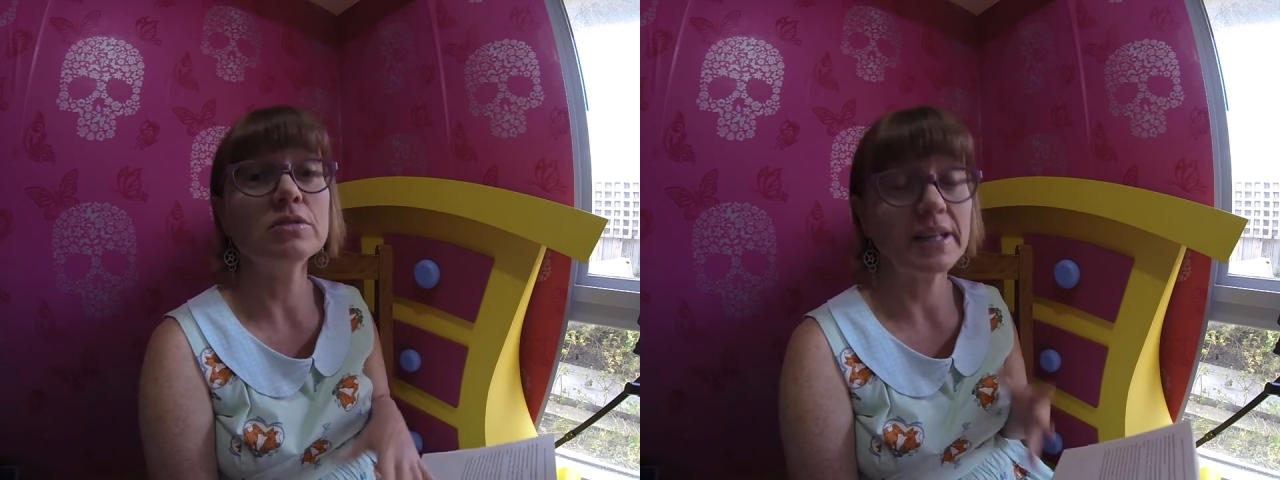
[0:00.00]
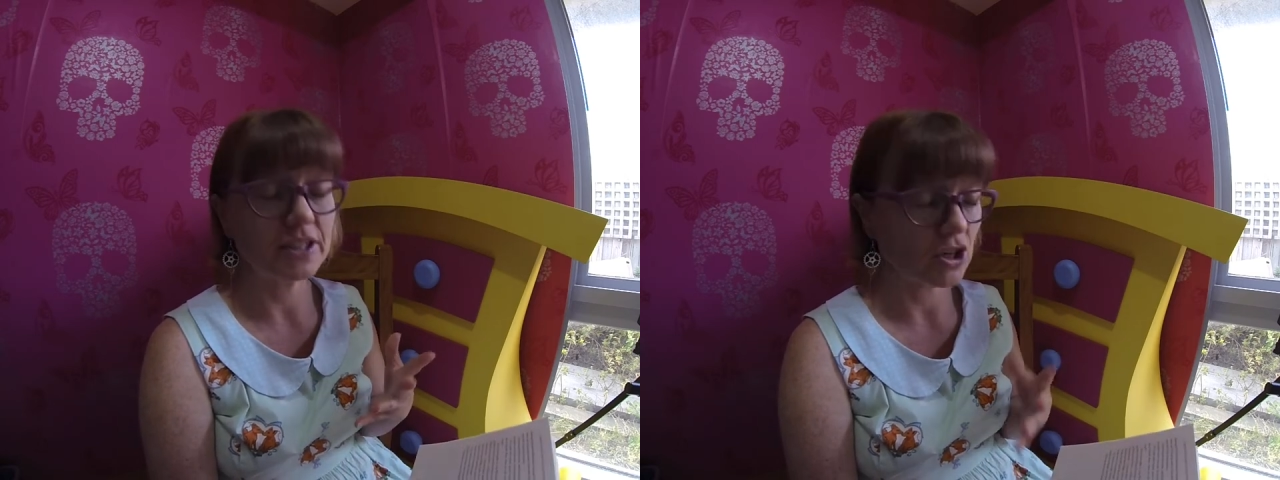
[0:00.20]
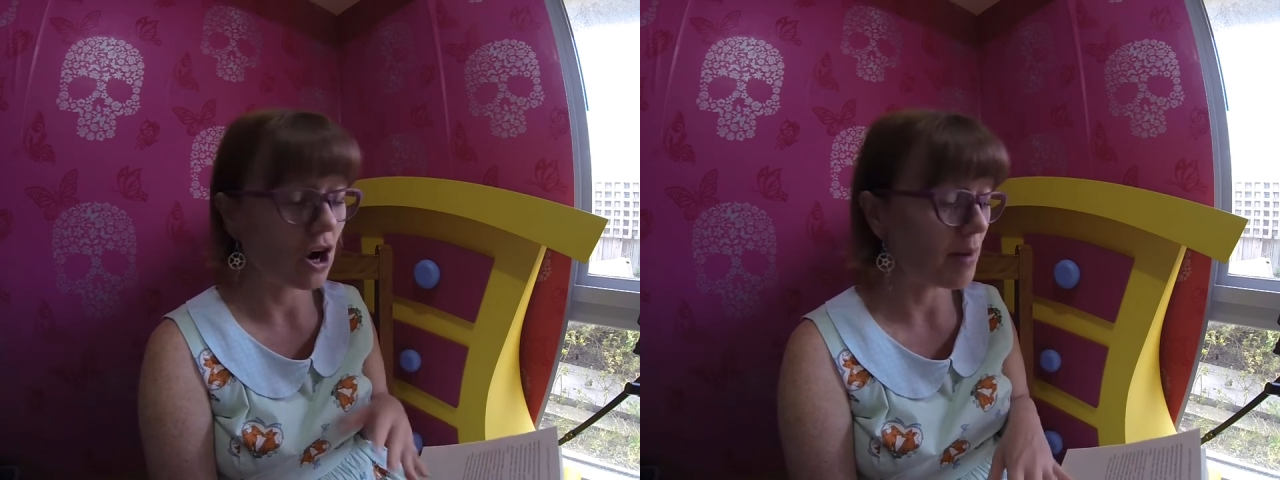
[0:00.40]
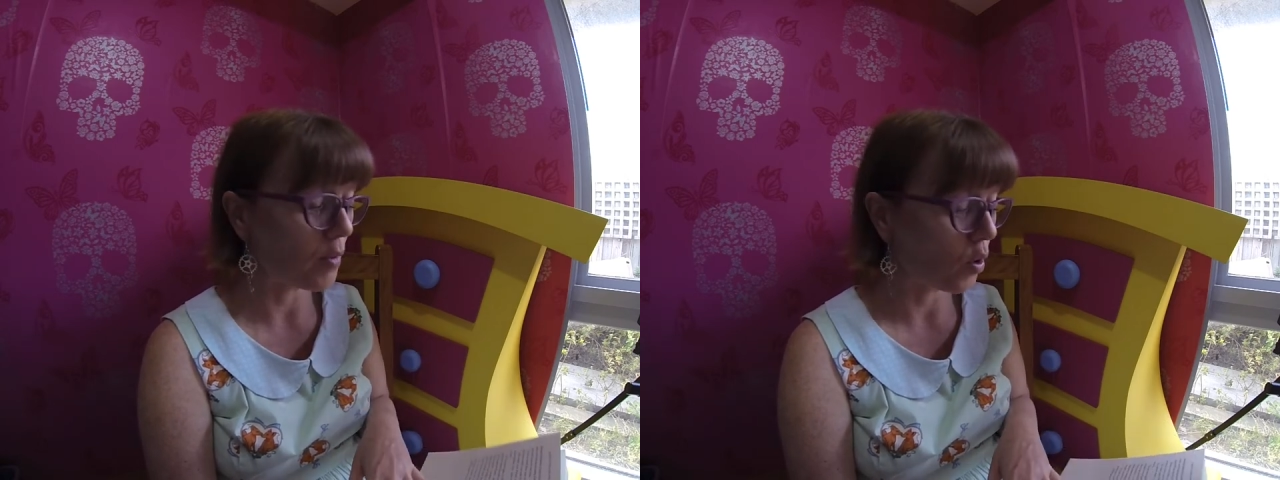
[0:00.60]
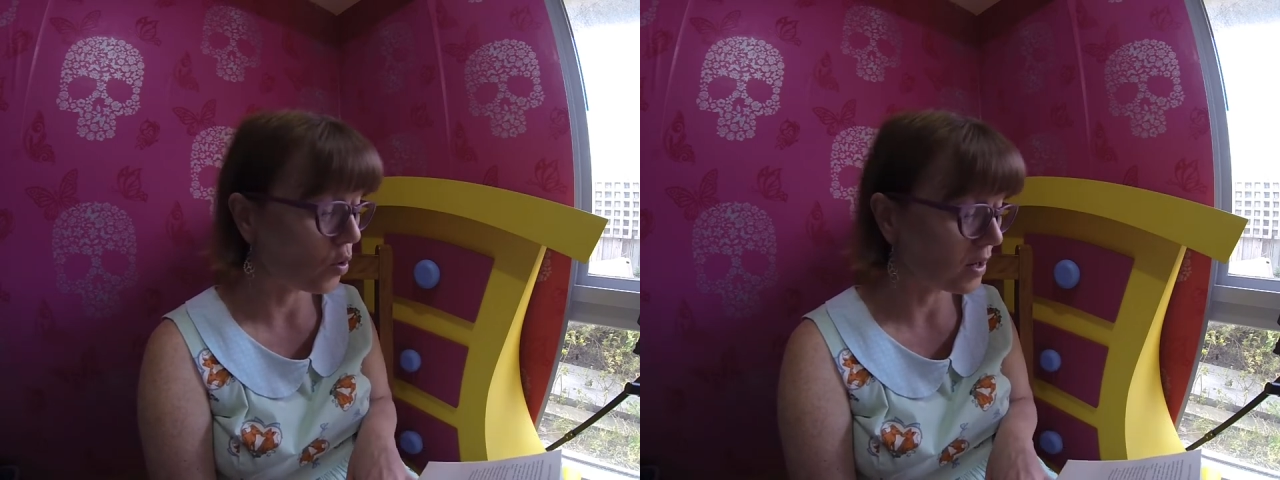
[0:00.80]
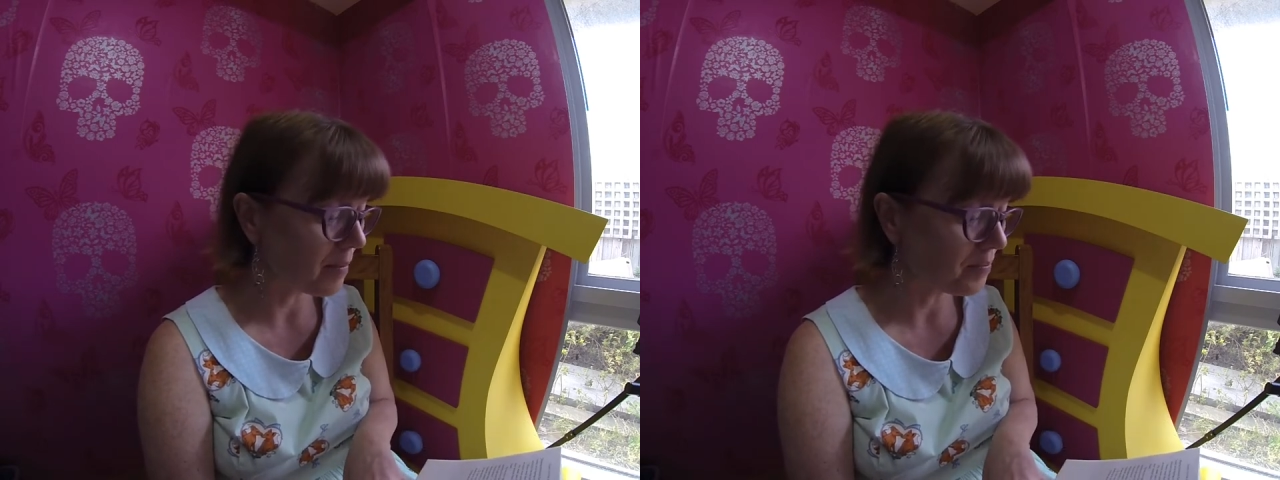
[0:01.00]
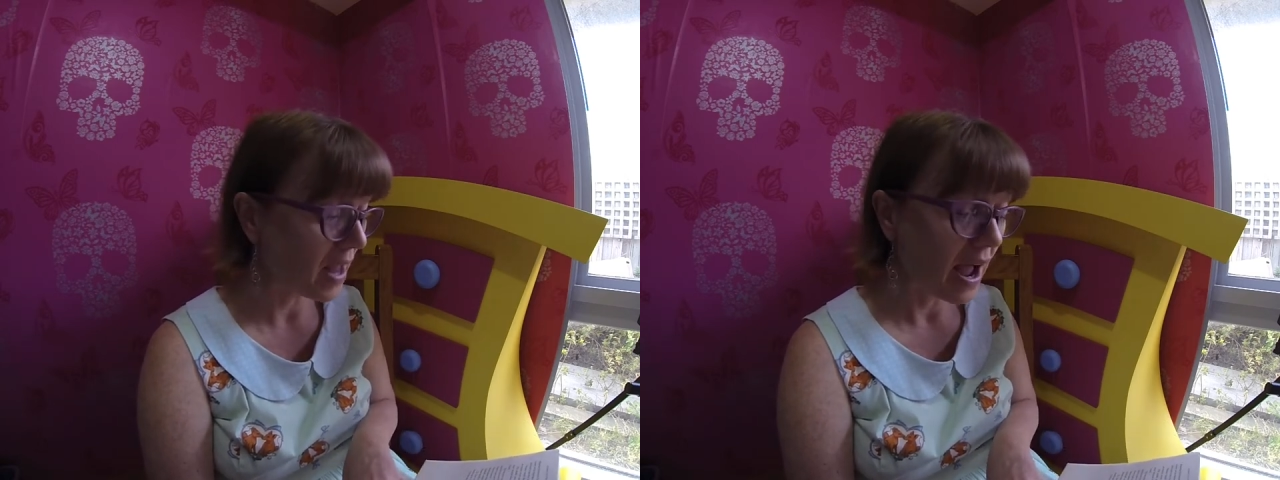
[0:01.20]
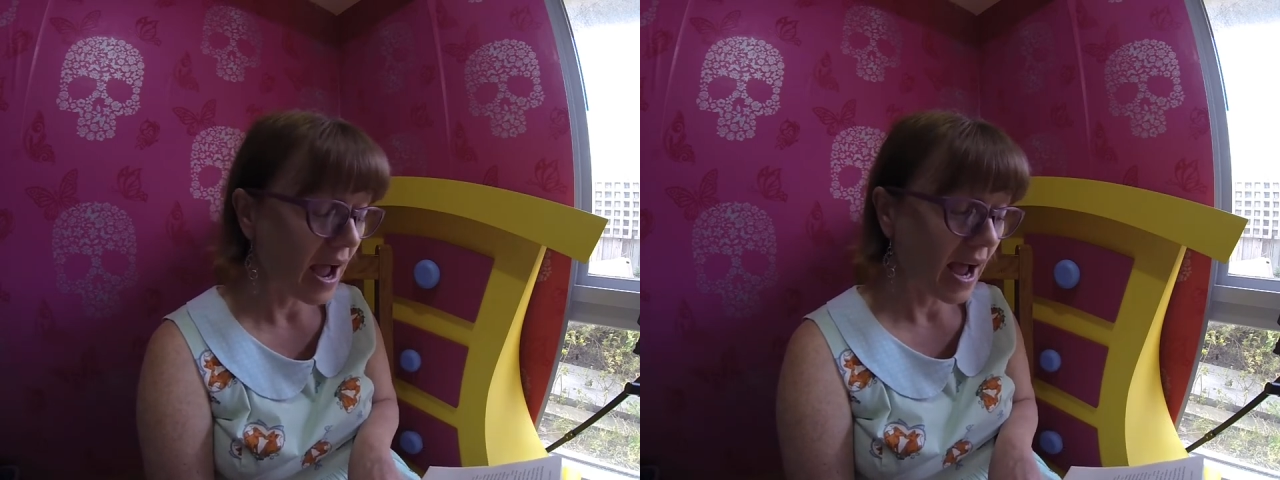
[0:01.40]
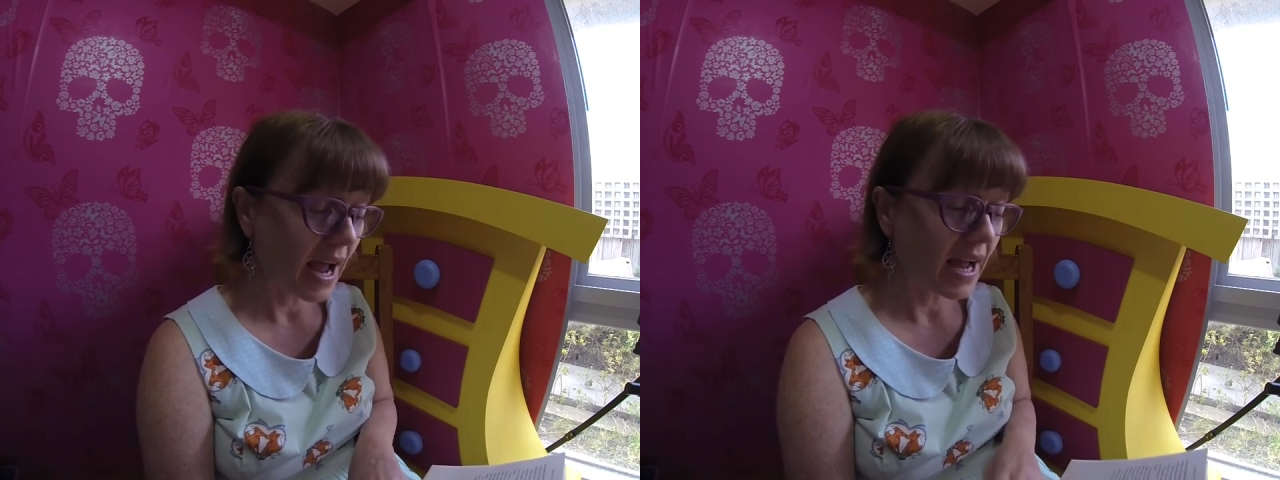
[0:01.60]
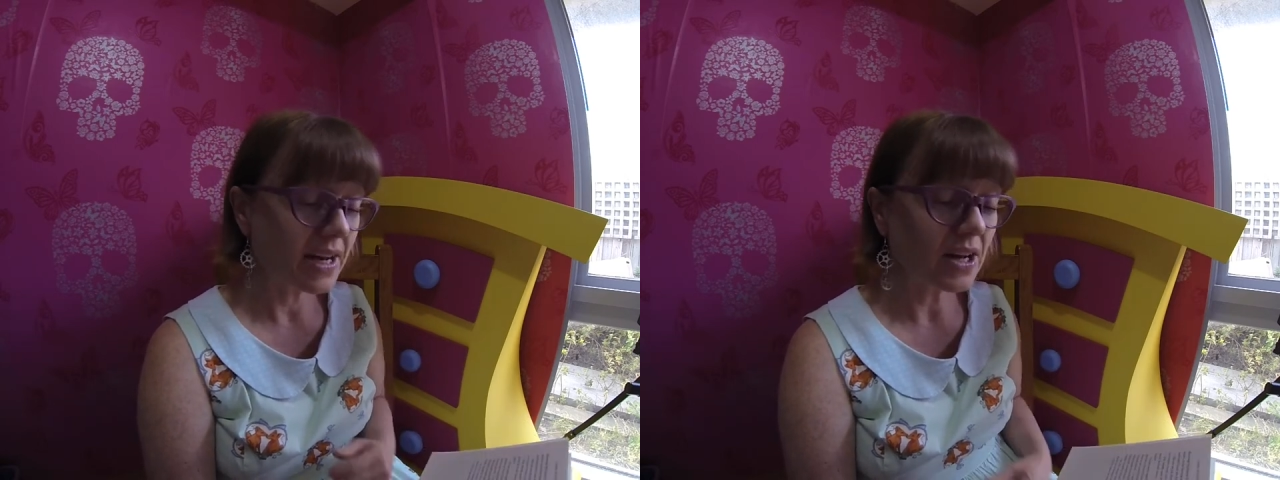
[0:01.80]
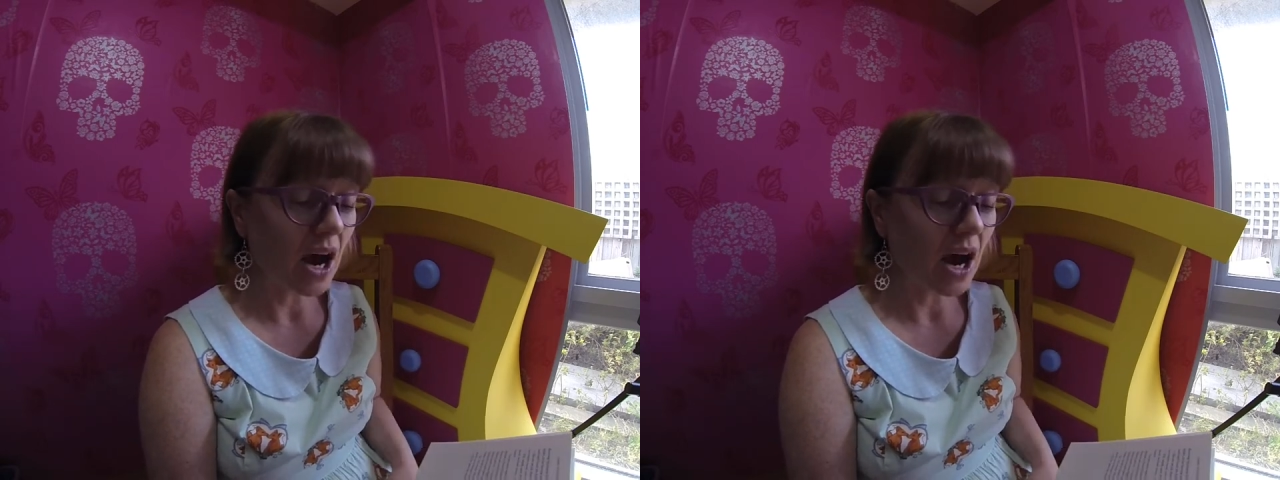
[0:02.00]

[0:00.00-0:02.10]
in time order. And